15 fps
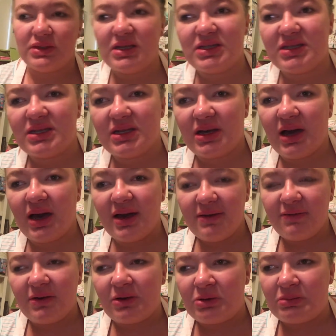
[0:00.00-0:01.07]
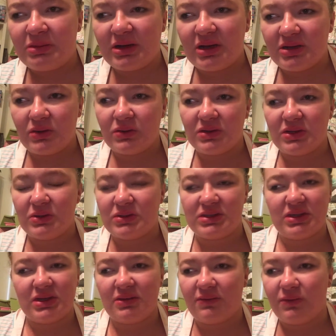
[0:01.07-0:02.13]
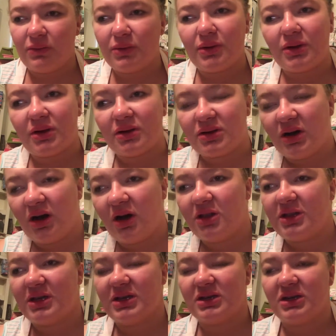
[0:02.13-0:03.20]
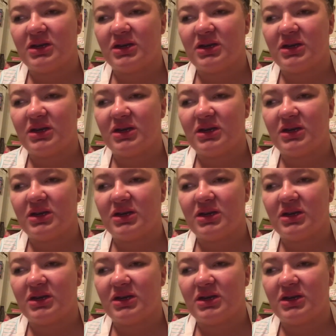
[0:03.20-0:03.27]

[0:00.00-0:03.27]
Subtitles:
It's an iPhone, but I don't use it for calling.